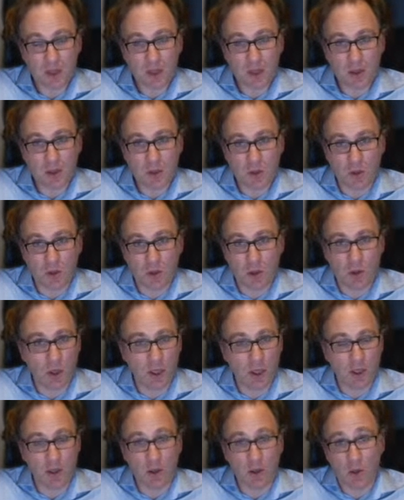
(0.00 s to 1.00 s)
So go
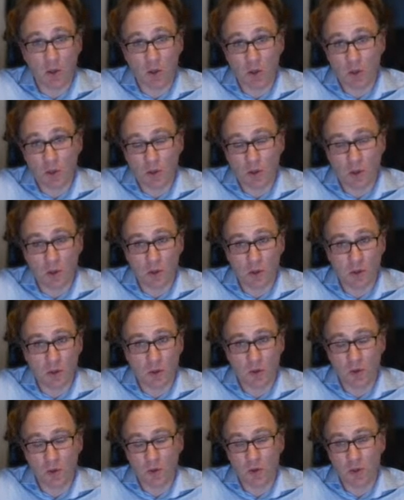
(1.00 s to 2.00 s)
get the code, go
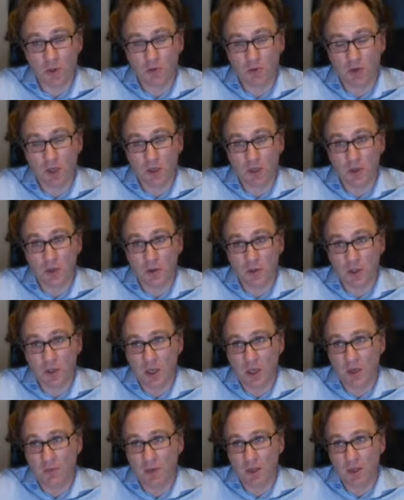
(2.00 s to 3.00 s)
try this
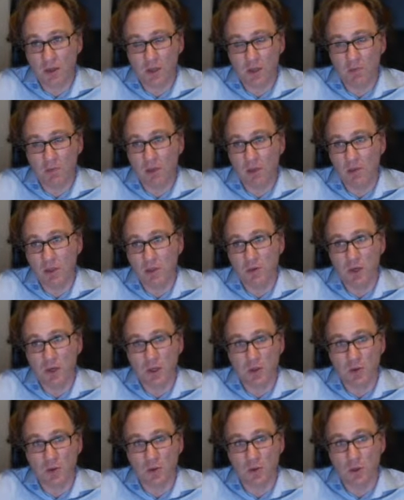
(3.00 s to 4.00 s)
yourself, and then maybe try
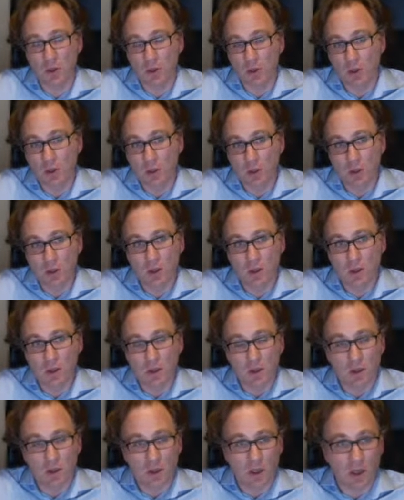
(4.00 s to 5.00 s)
to,
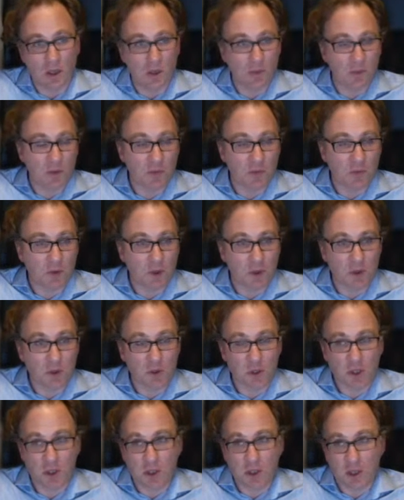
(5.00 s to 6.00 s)
if you're
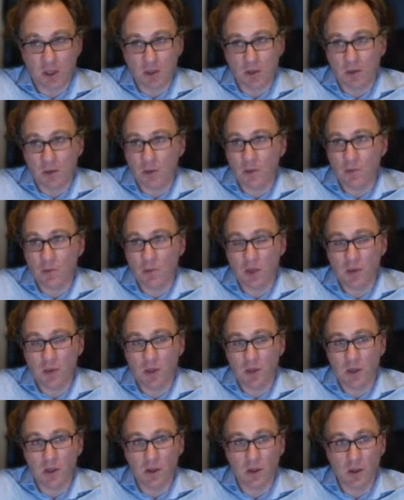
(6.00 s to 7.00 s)
interested in,
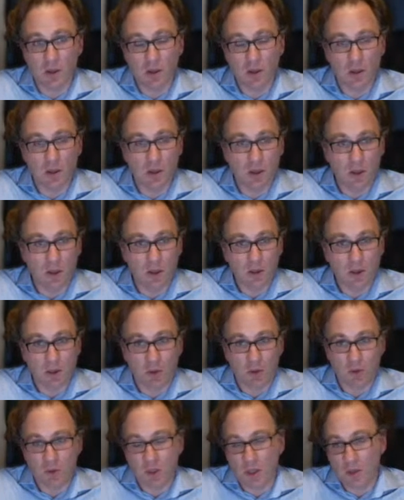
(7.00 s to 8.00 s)
maybe try
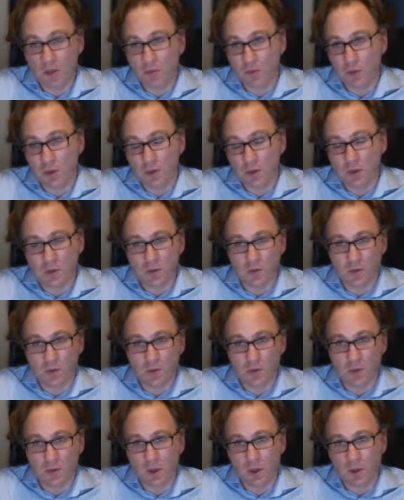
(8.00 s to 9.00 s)
to see
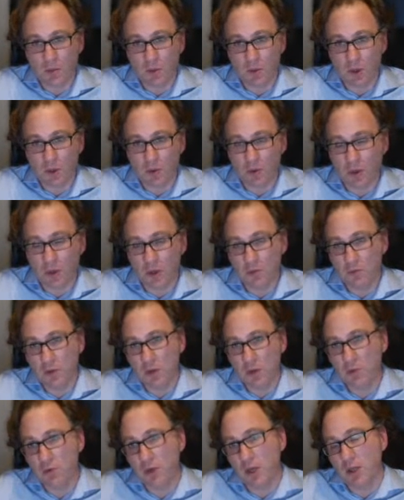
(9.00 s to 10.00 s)
whether you can
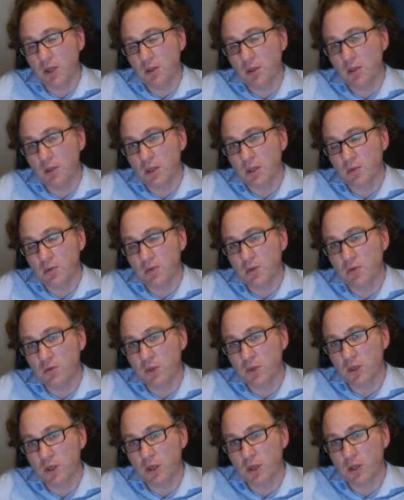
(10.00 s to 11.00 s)
recreate some of the
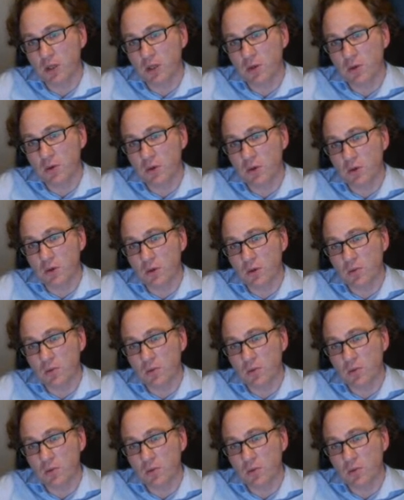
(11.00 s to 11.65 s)
results or